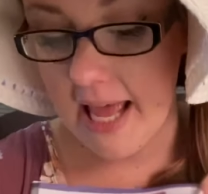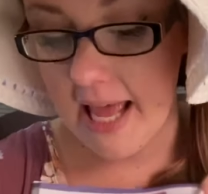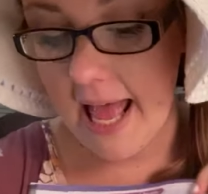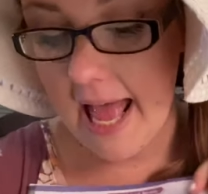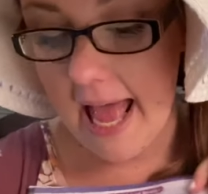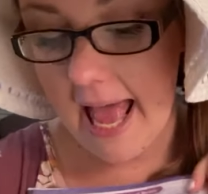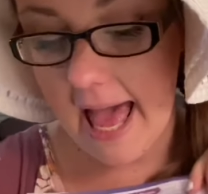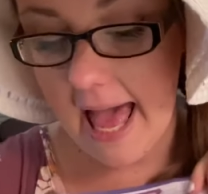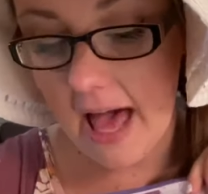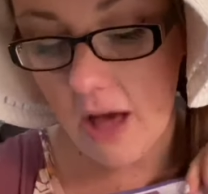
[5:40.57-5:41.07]

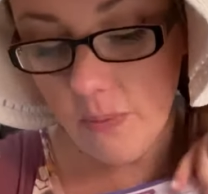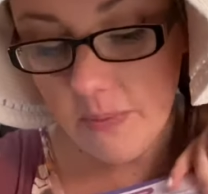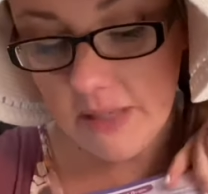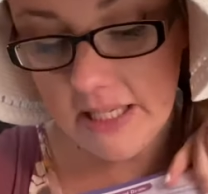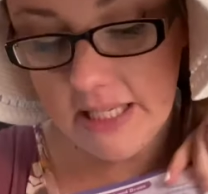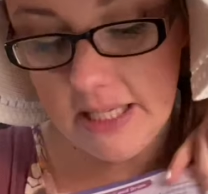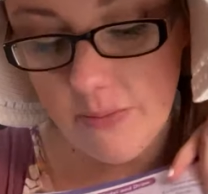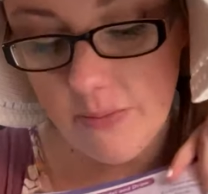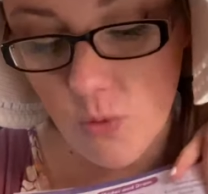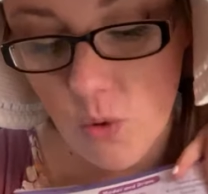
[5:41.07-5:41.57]
How
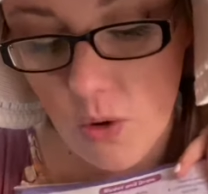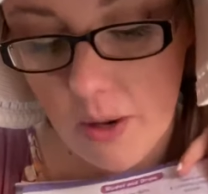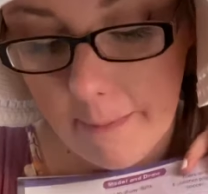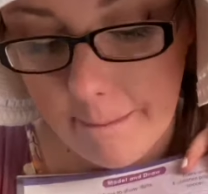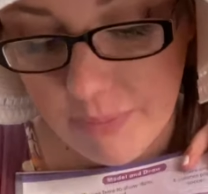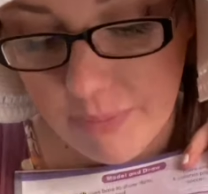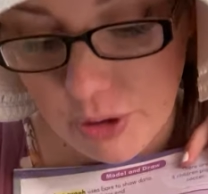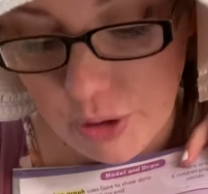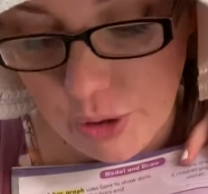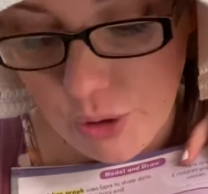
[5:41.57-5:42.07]
many more
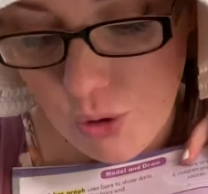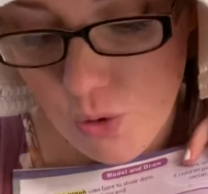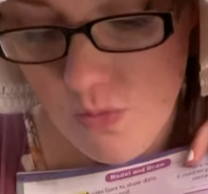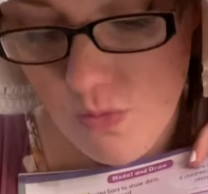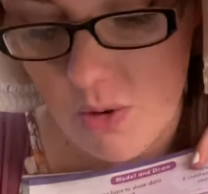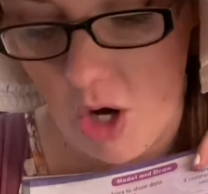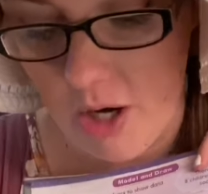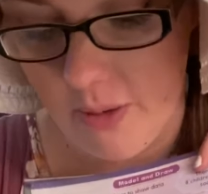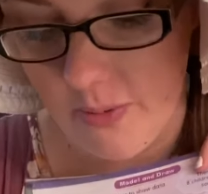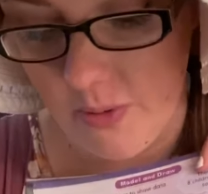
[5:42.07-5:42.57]
blue
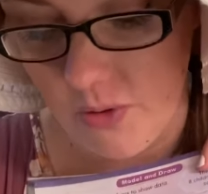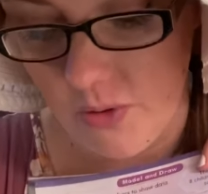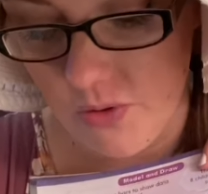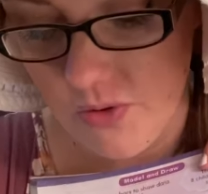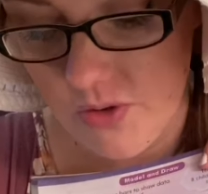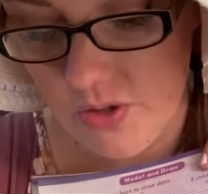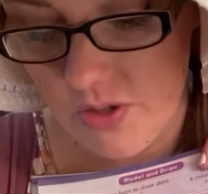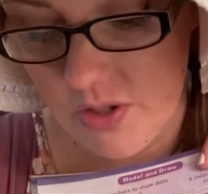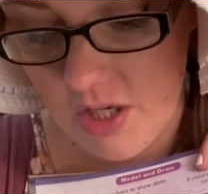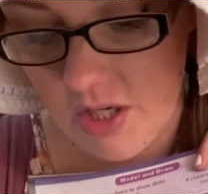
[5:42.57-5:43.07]

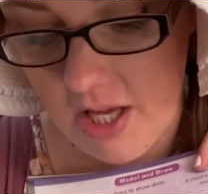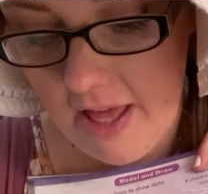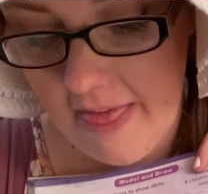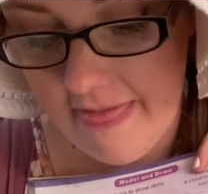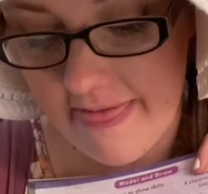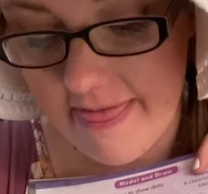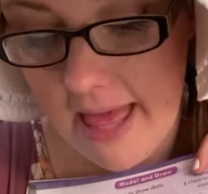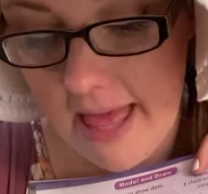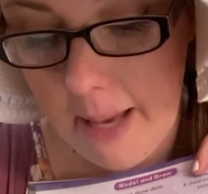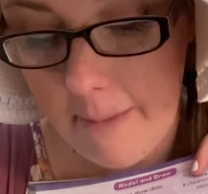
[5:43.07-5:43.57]
marbles
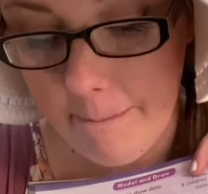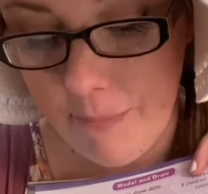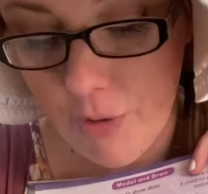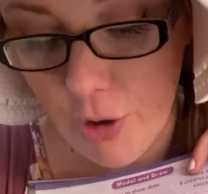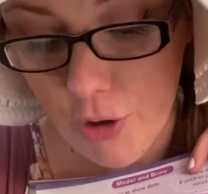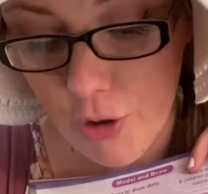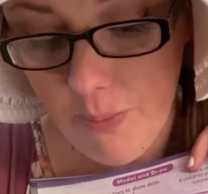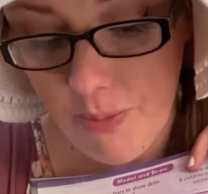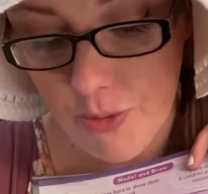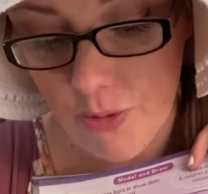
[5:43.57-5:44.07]
than
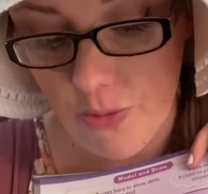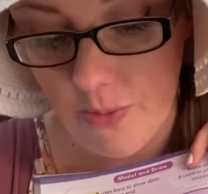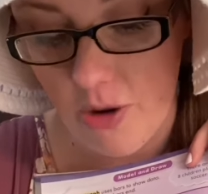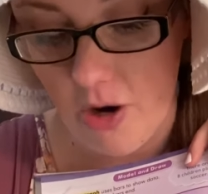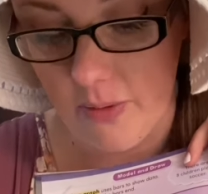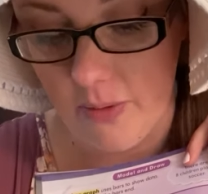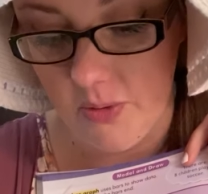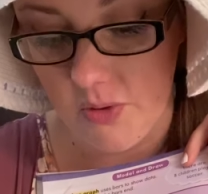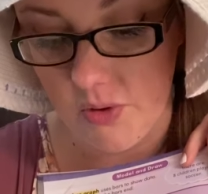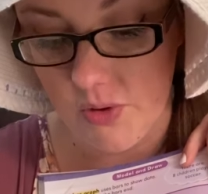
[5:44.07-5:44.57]
purple
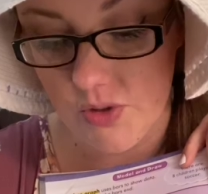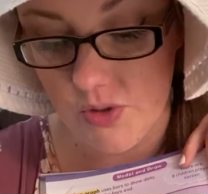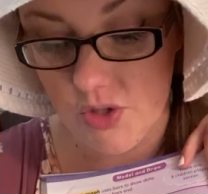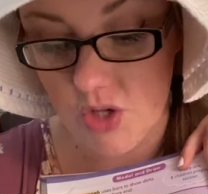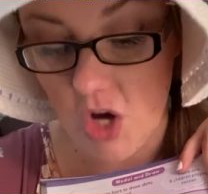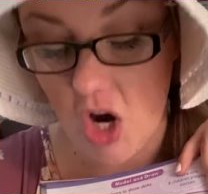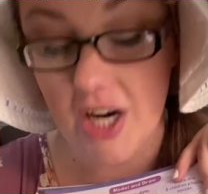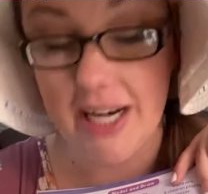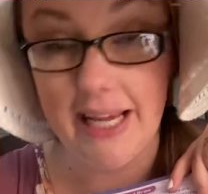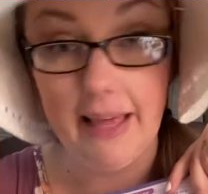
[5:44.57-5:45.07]
marbles
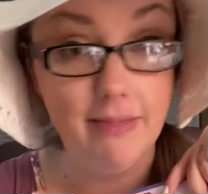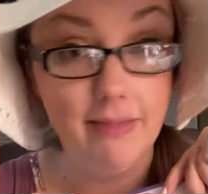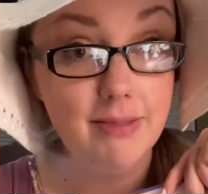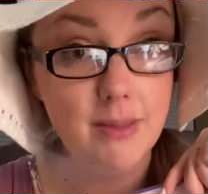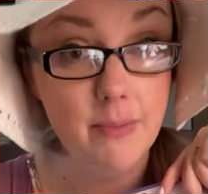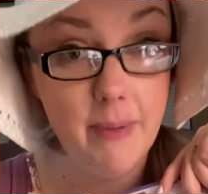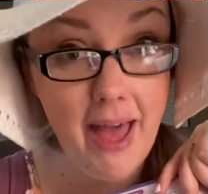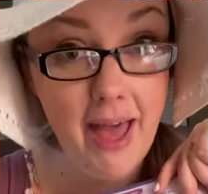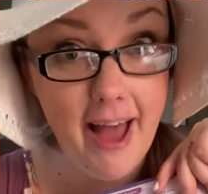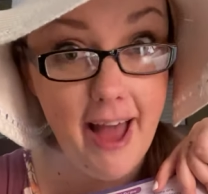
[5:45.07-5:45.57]
are in the
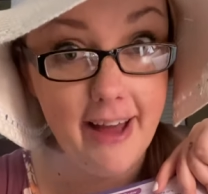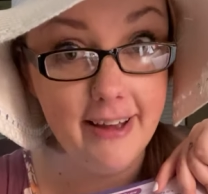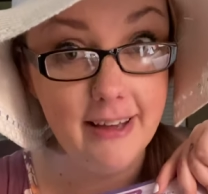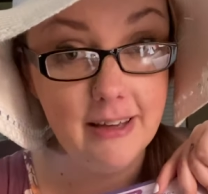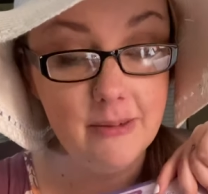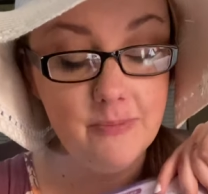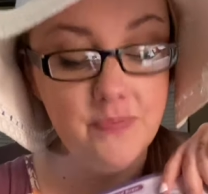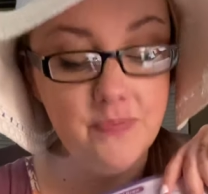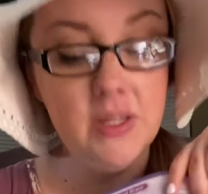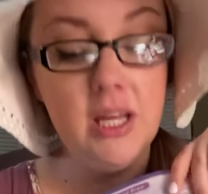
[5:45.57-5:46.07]
bag?
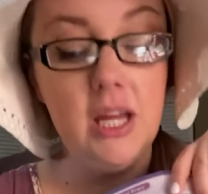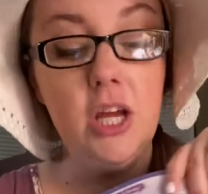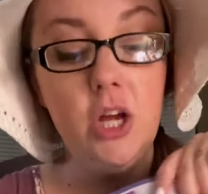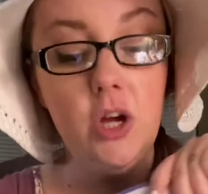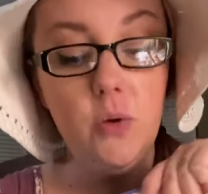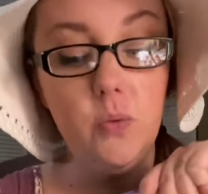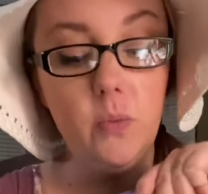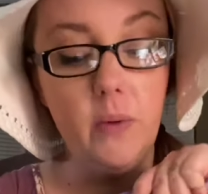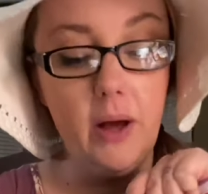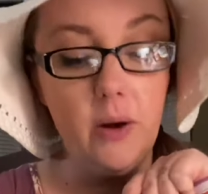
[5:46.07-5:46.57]

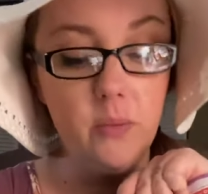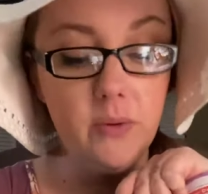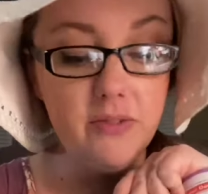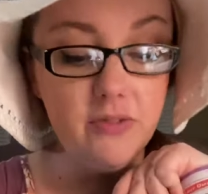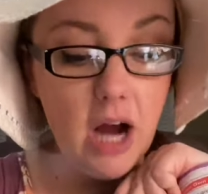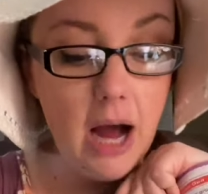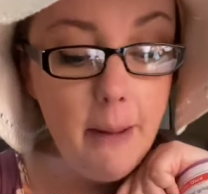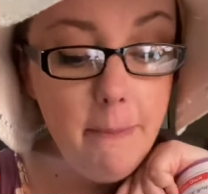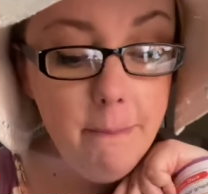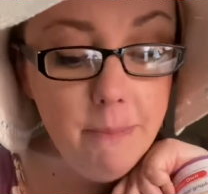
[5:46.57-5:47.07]
Well, we've
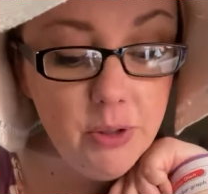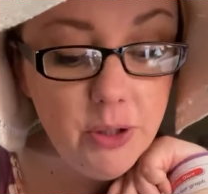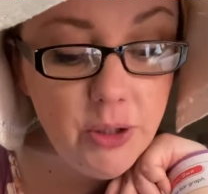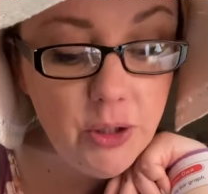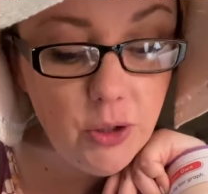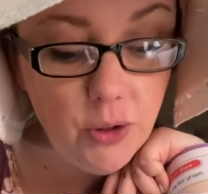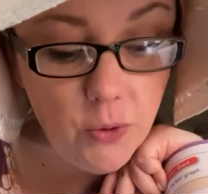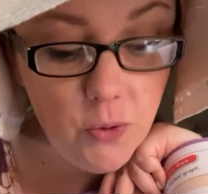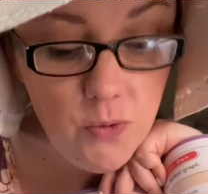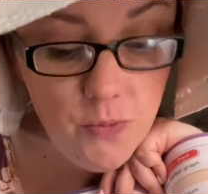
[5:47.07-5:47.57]
got
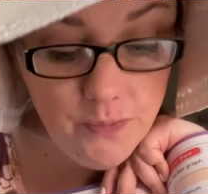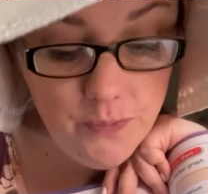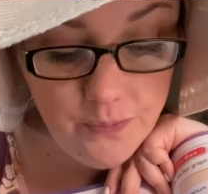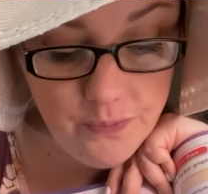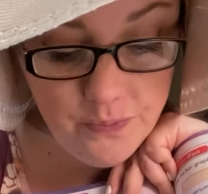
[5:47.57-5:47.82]
blue.